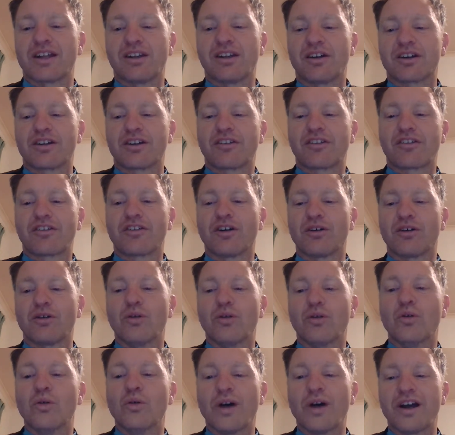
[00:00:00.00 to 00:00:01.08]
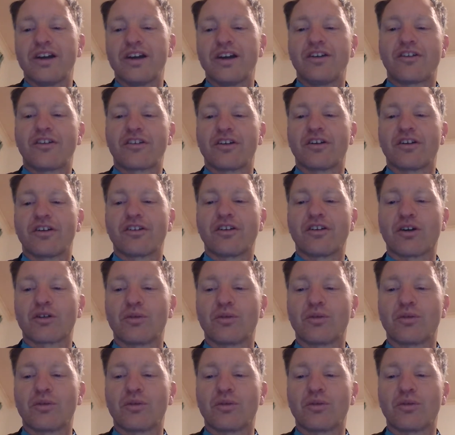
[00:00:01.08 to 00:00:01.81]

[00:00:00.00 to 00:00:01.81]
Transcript: Like, it's not always, it's not